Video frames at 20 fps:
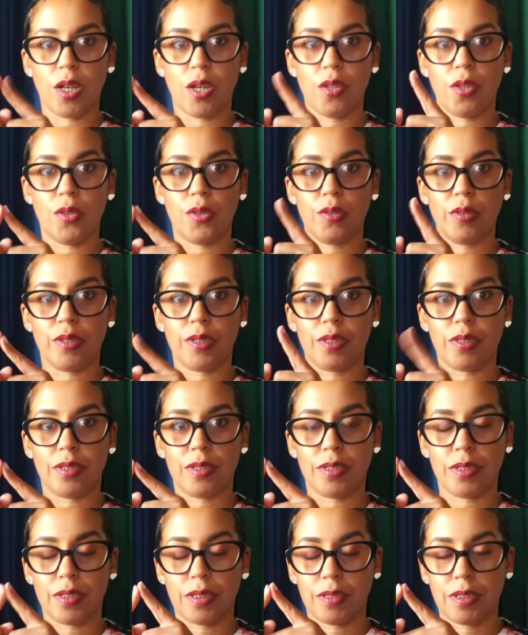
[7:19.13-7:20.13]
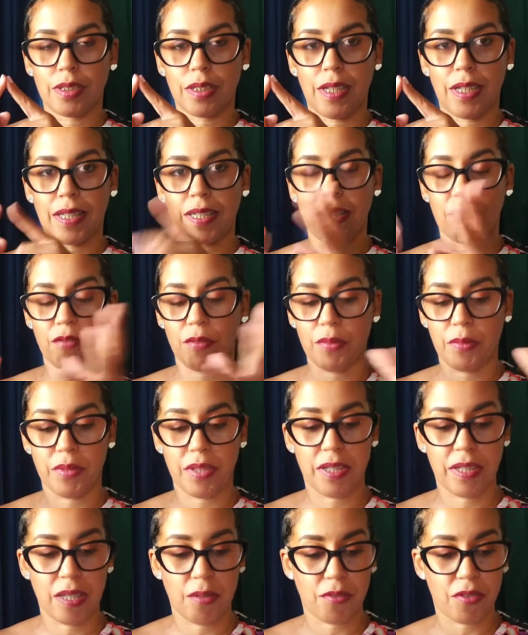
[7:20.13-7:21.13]
do you call those? I
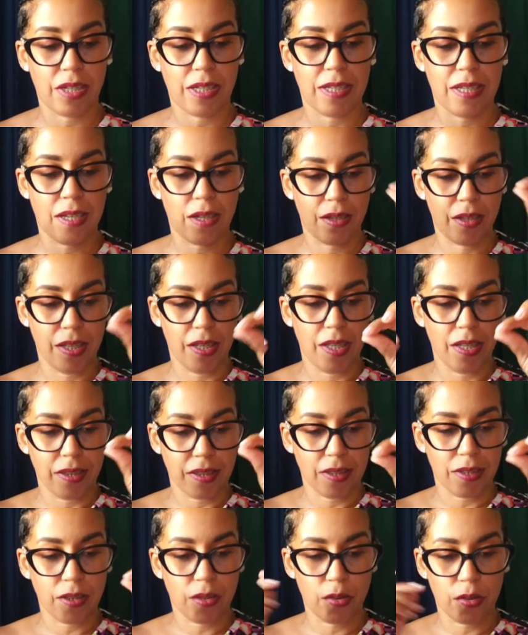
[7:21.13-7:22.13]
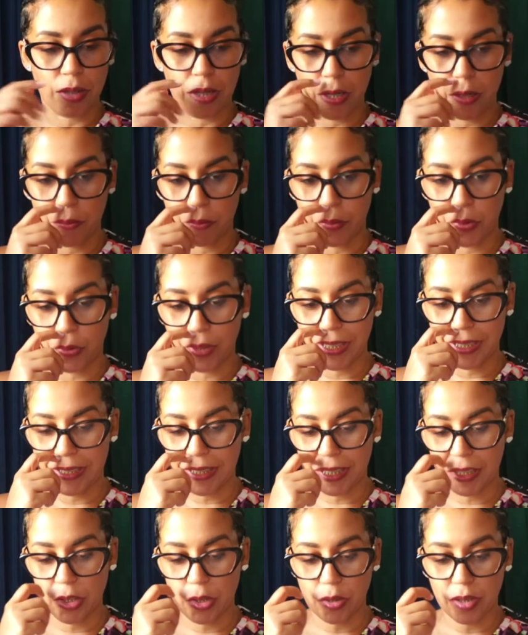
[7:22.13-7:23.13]
can't remember the names right now. The little
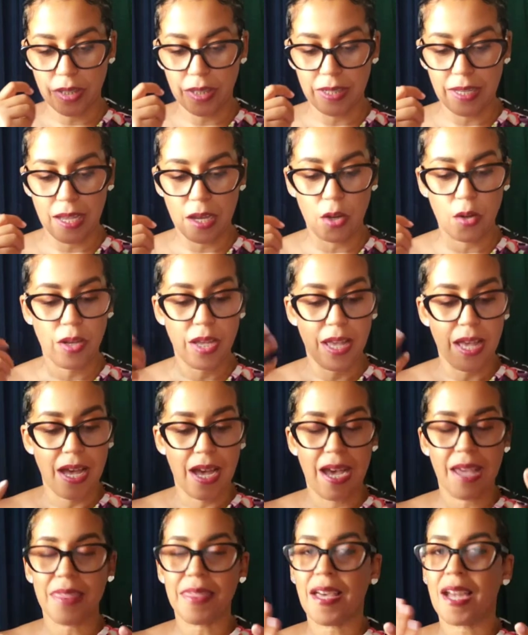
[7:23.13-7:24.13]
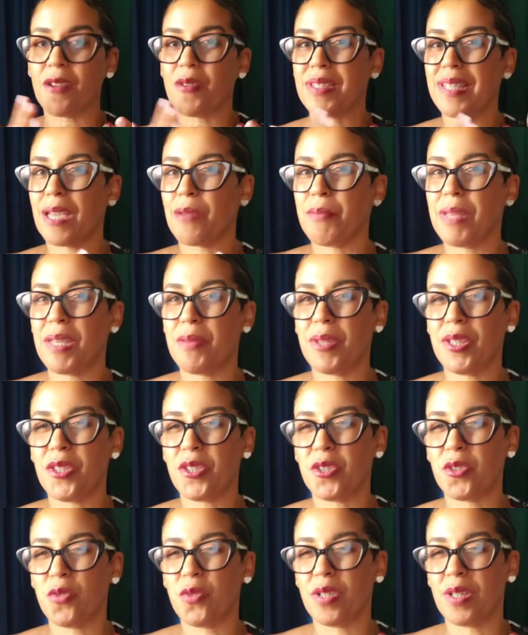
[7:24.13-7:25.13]
points that you cut out. I thought it was like
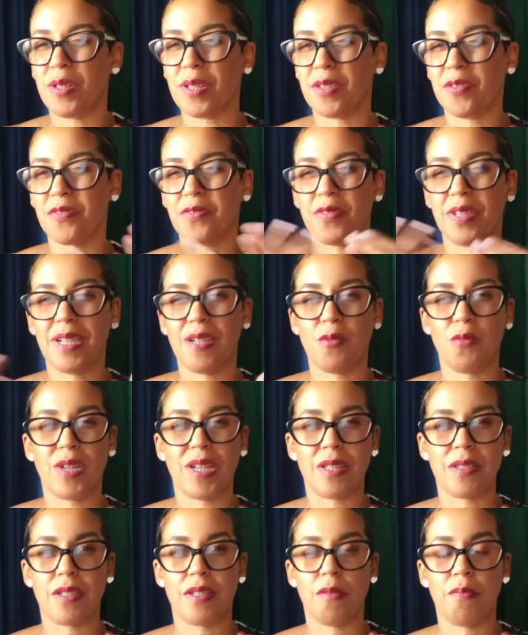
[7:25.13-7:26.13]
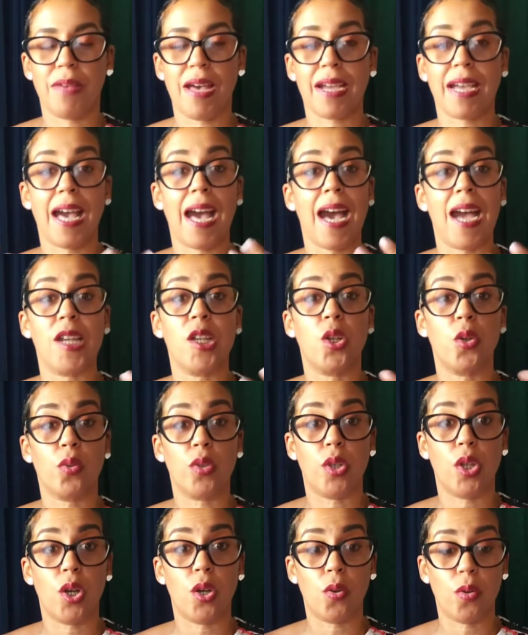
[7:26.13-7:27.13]
maybe two are on the front, one is on the back.
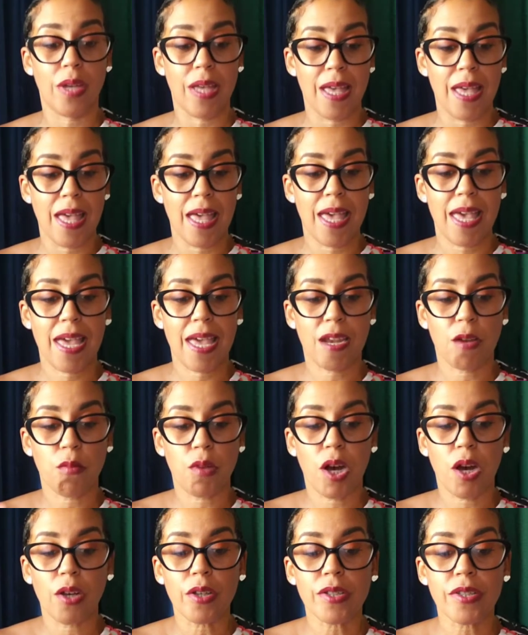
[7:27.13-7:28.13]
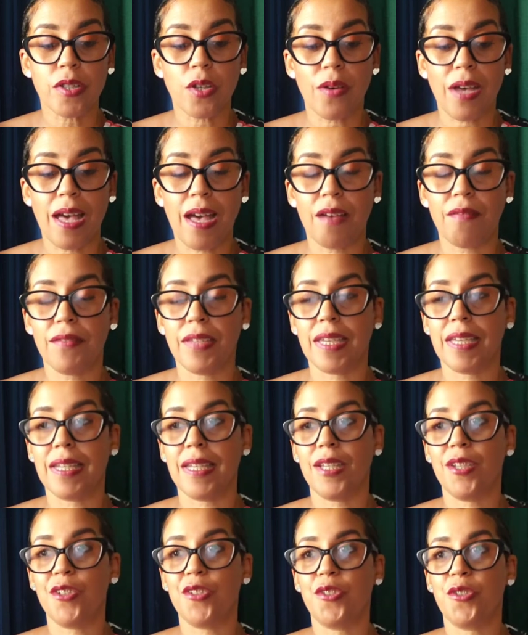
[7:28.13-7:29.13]
I don't know. And I'm also
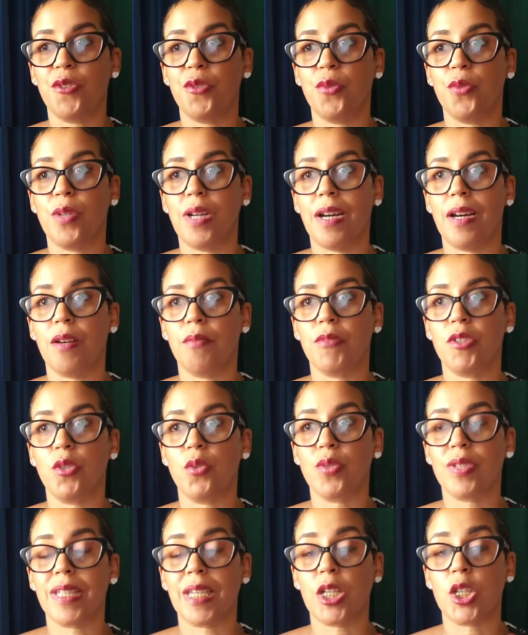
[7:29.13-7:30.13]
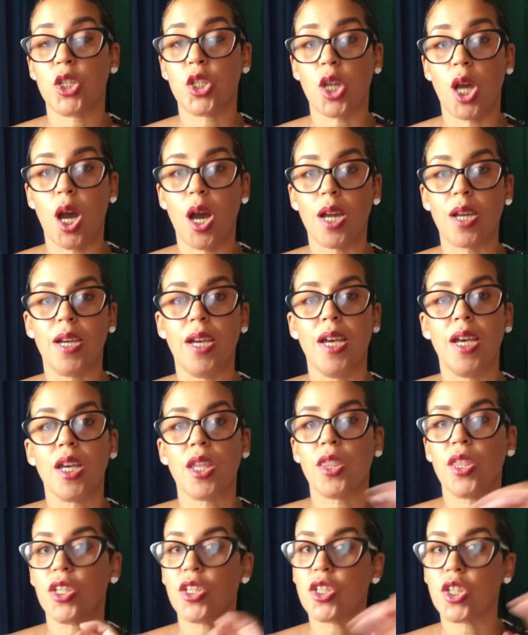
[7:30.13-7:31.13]
having an issue using chalk.
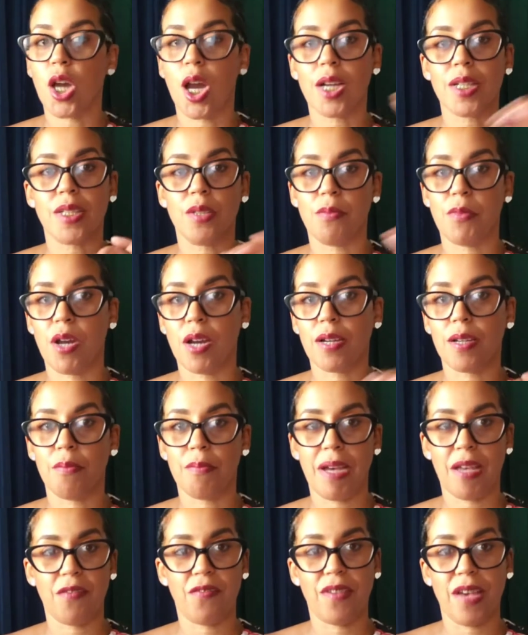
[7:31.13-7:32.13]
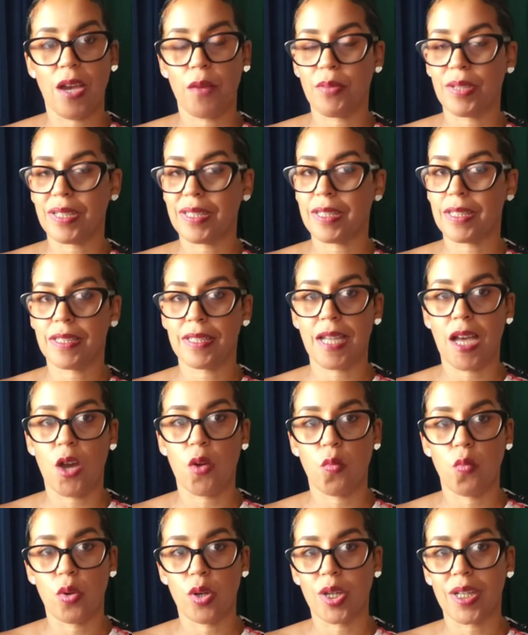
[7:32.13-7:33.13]
The chalk to mark up my fabric
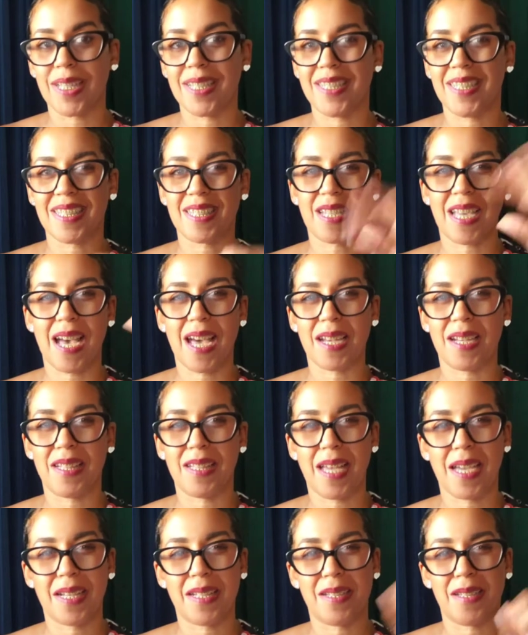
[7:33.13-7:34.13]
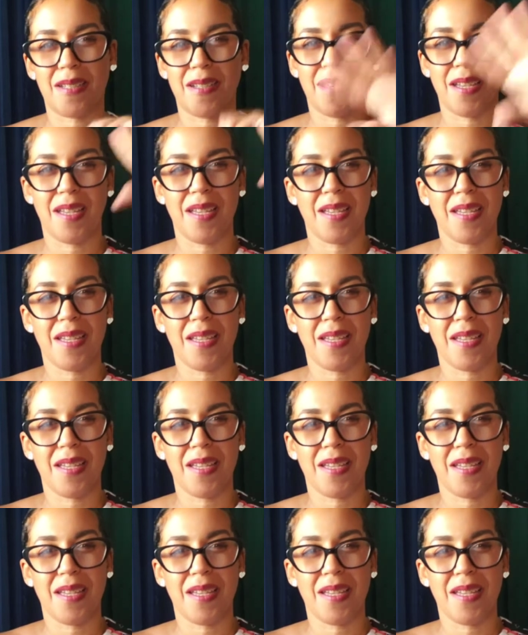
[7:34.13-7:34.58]
does not work. It just kind of like,